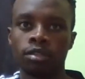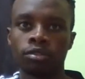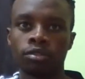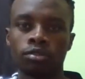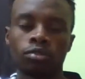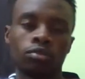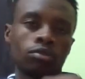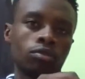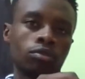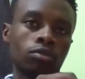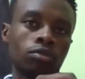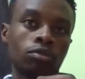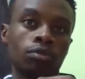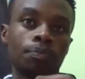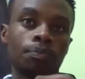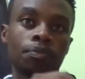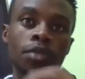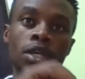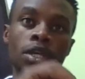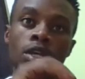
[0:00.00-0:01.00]
So
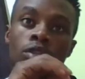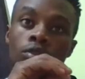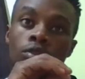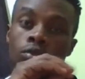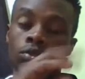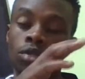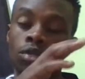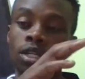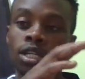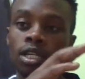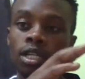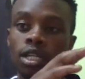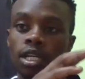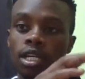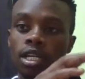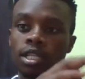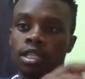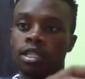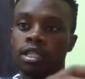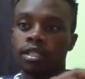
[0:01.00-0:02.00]
today,
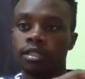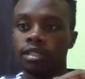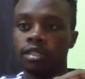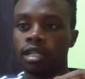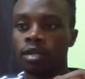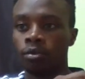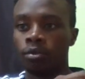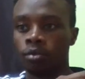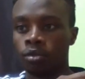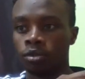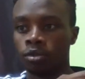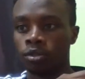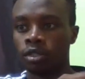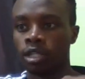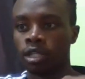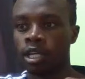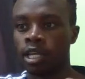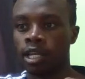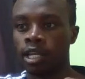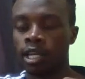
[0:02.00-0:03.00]
at least I
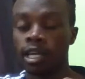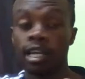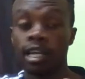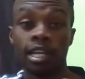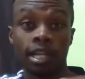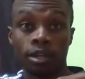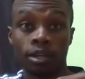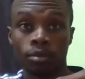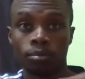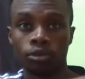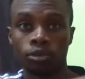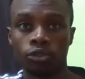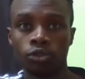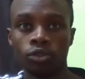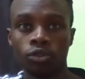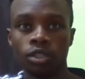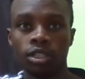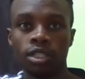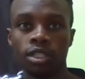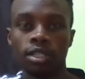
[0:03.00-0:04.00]
had an
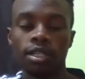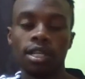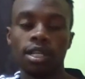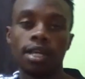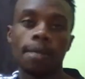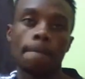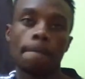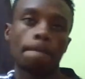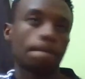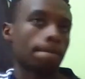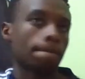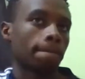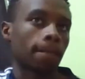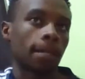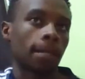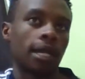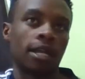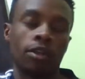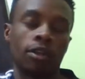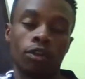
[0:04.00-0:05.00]
opportunity.
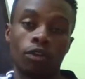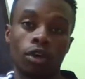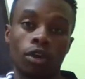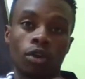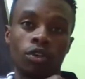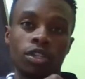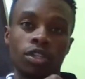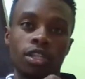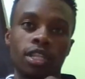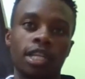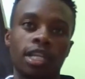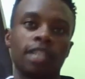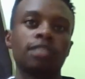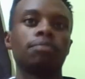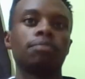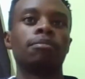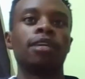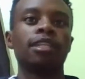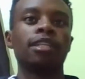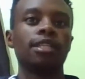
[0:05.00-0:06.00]
I don't know how it turns,
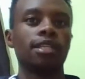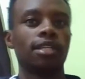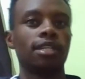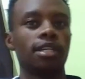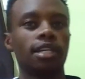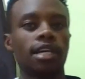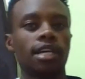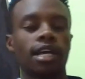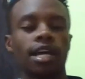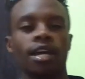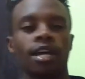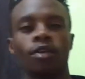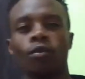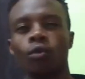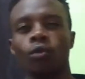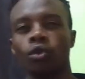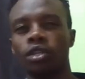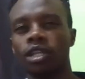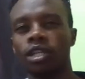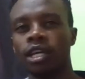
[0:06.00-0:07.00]
but
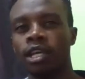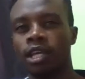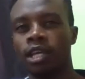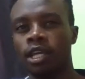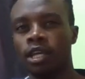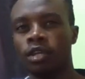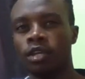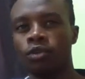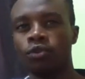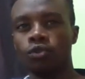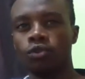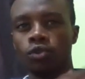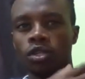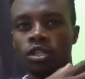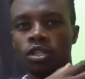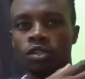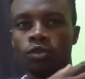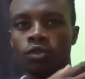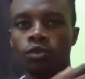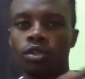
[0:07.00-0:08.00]
what I
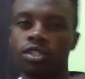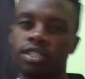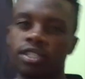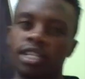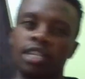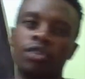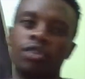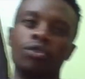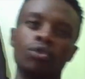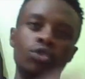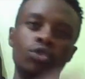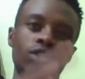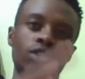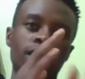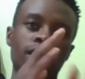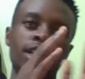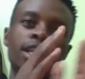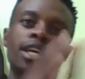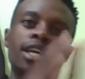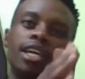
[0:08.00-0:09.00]
usually do is I do
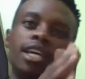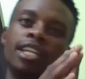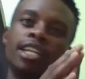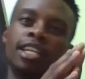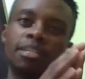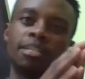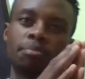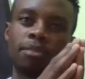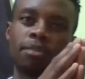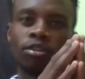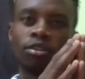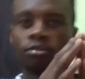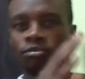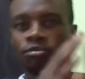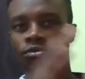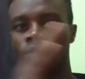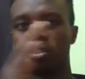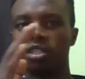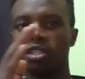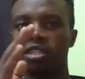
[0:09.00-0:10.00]
trade in a span of
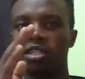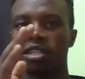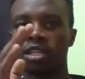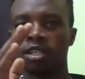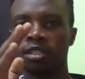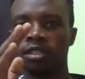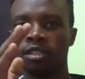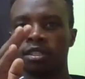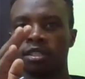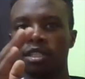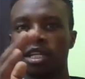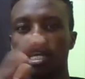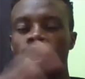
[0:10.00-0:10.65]
20 trades.